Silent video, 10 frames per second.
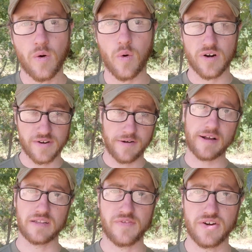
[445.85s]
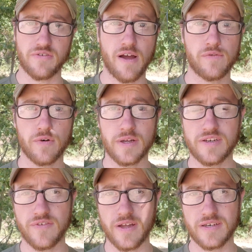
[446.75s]
or to directly feed your rifle
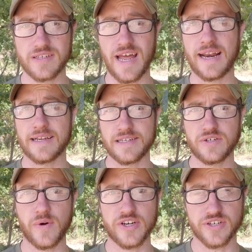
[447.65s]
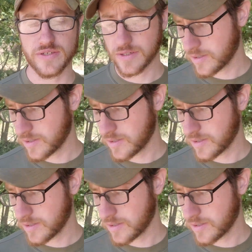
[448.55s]
in stagnant situations.